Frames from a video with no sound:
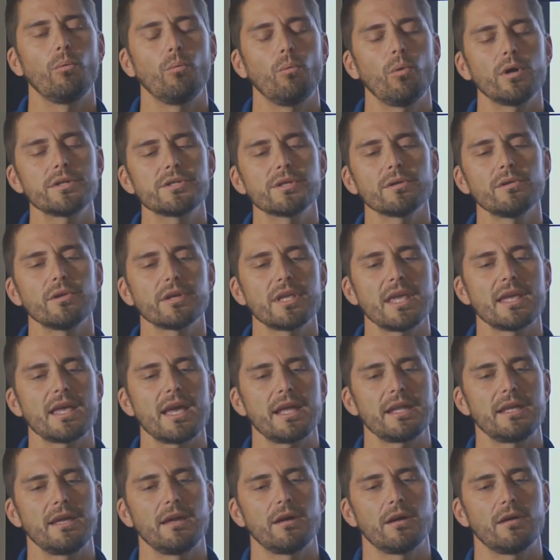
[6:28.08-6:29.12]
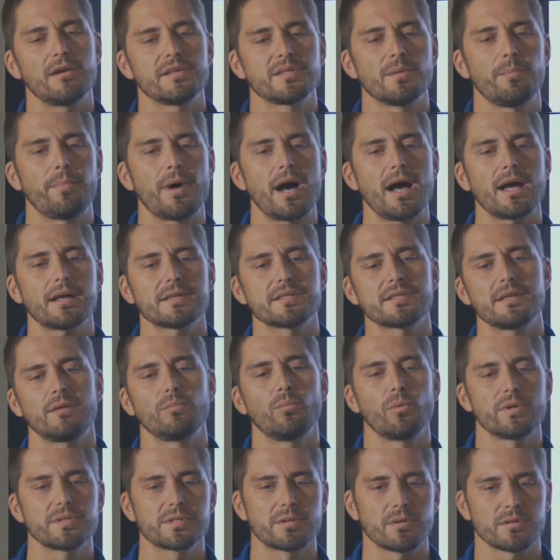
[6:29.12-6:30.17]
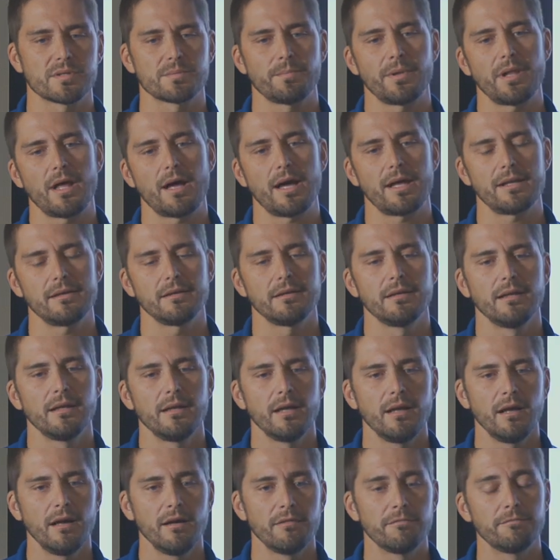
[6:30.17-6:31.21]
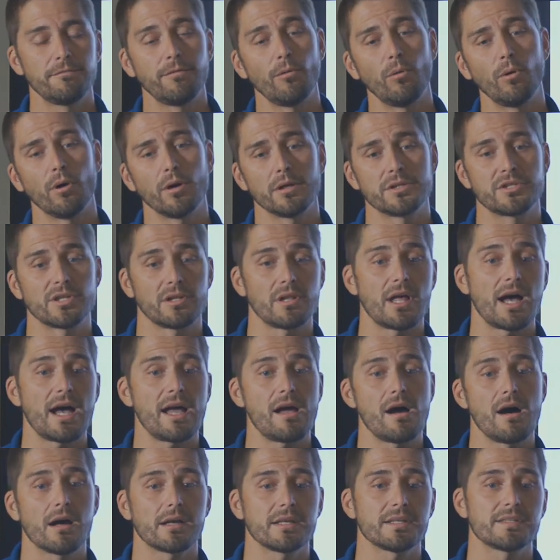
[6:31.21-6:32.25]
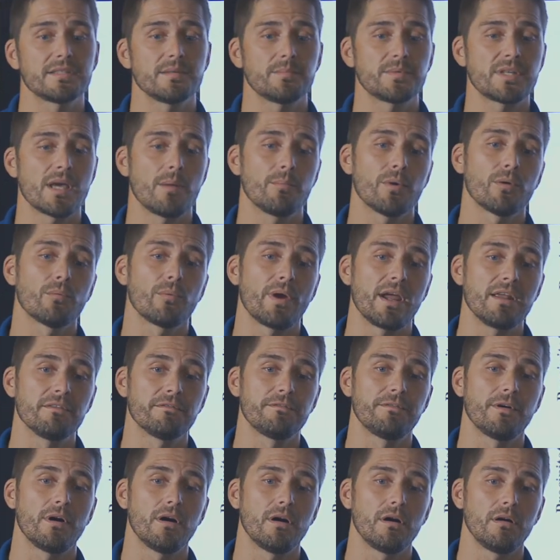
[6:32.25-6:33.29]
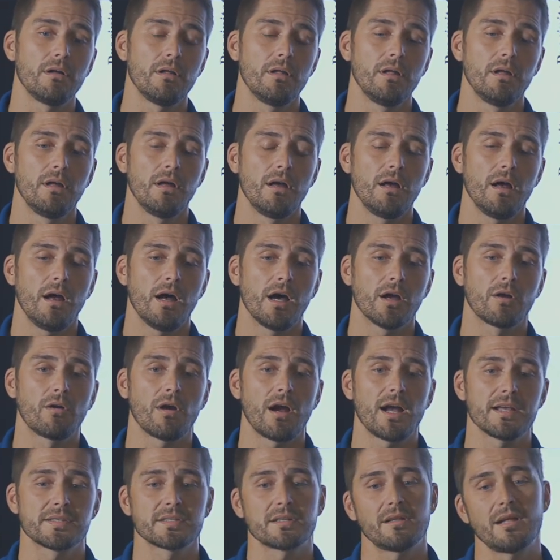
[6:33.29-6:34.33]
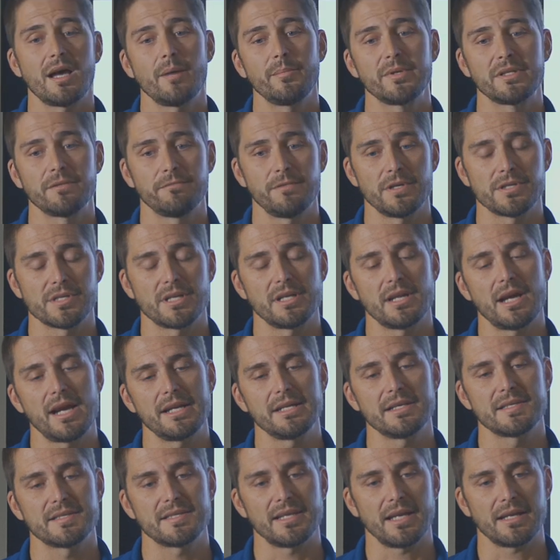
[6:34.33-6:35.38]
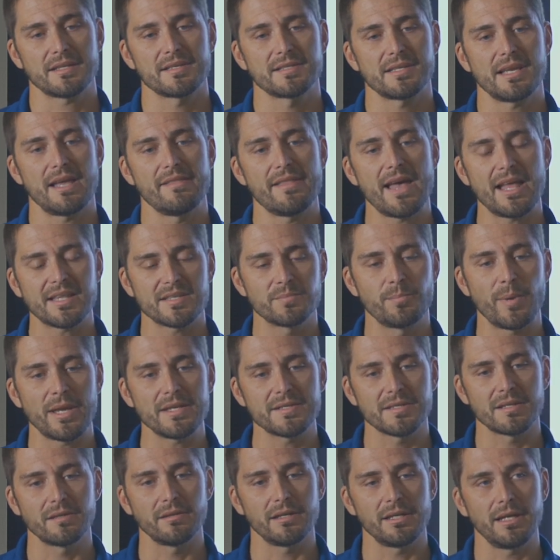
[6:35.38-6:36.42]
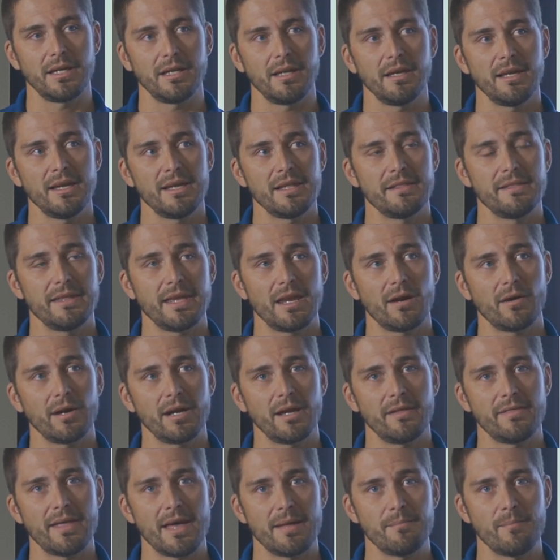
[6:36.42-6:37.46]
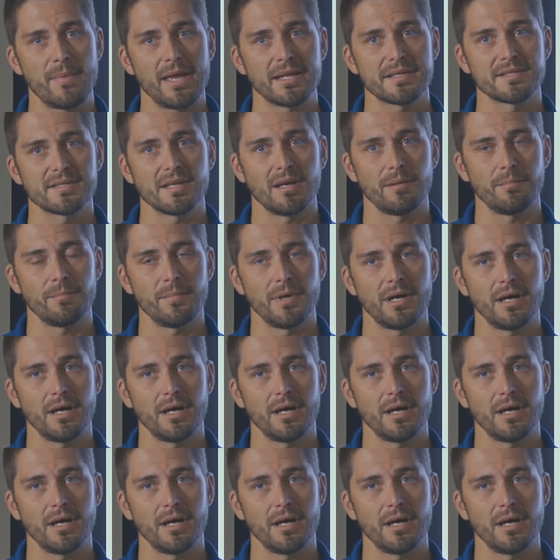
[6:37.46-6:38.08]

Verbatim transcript: What you're looking at here is a box and whiskers plot for July, August, September rainfall across Climate Division 96. And that's basically the area that makes up